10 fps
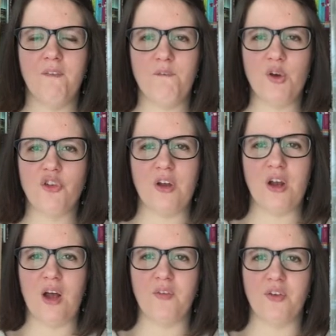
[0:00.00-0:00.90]
Fear Street
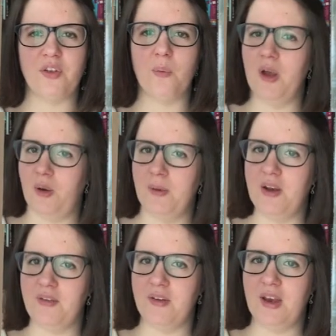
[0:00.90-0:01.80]
novels that we all
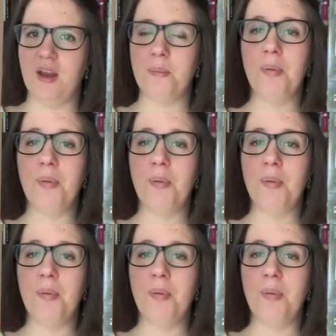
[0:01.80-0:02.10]
read as a kid.